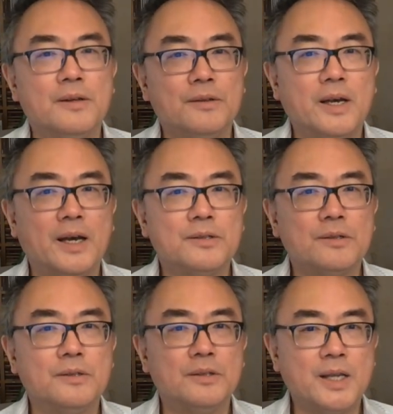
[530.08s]
that
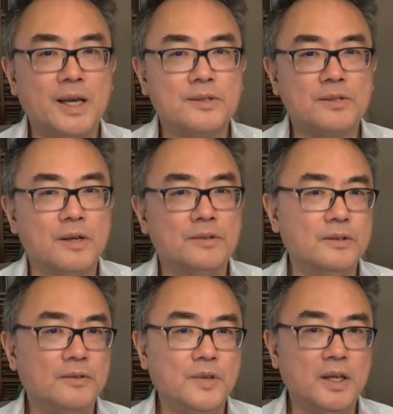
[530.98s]
the tests under
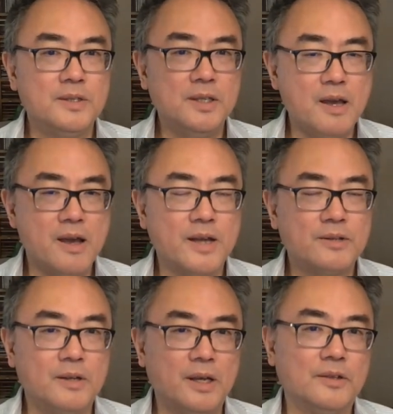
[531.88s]
the VAT Act
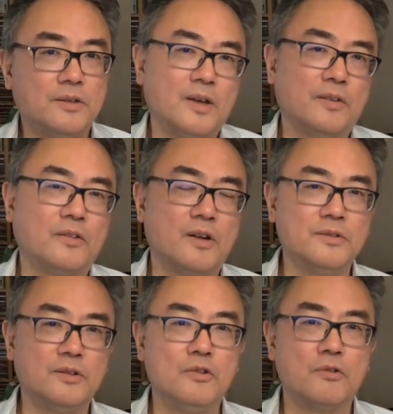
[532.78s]
and the test under
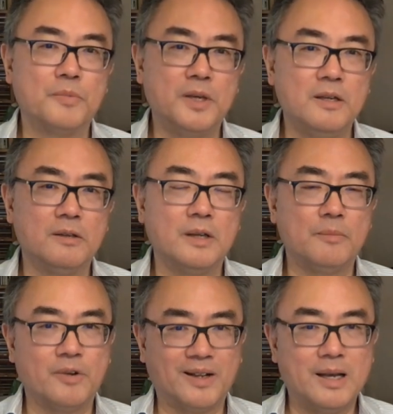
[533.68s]
European
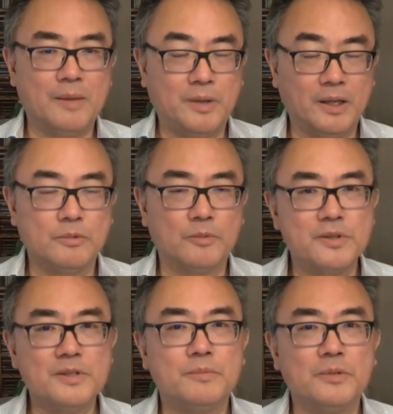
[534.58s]
applicable
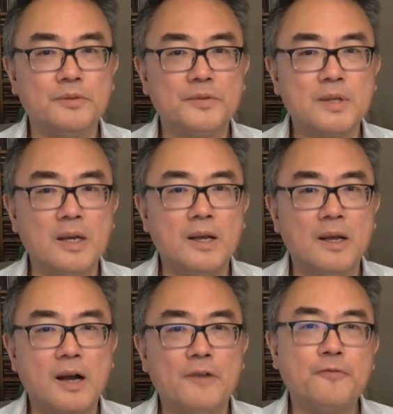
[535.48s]
principles
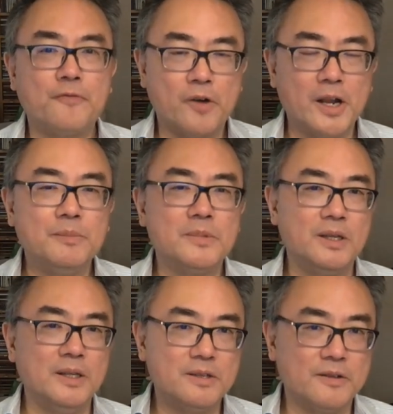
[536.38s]
are framed
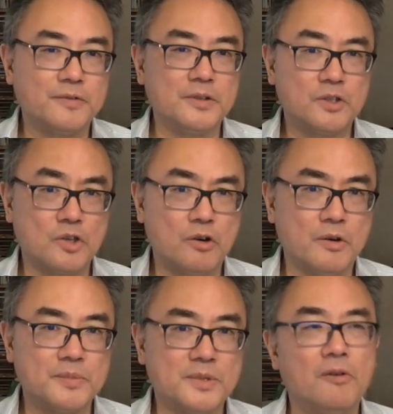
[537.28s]
in different
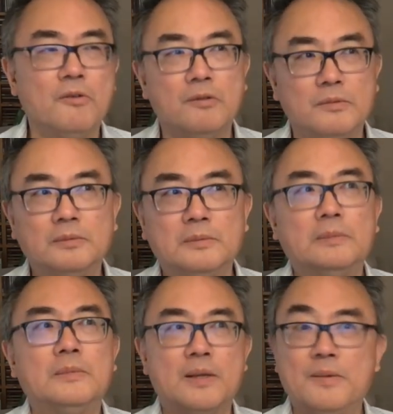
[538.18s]
terms, or
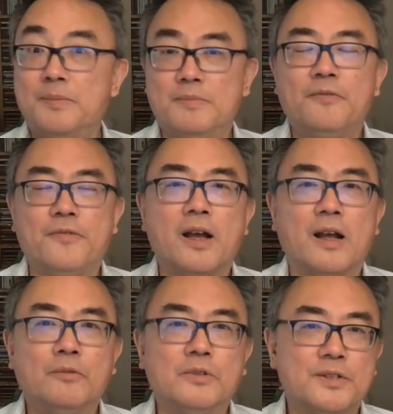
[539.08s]
in fact, I
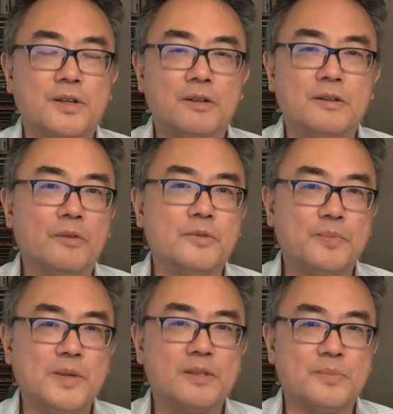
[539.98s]
would that they would be
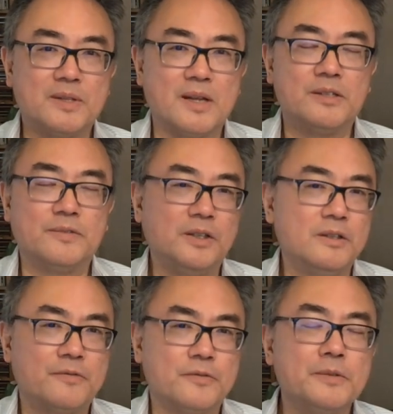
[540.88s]
substantively
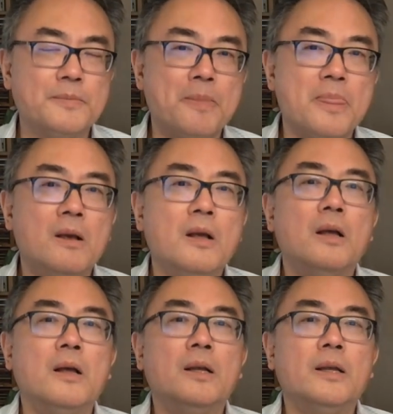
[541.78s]
different
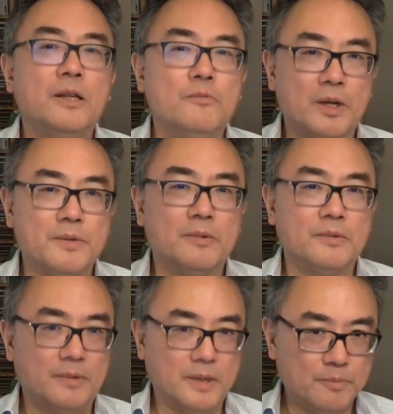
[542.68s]
in one
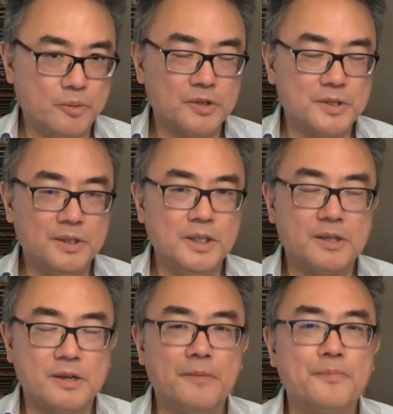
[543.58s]
important detail.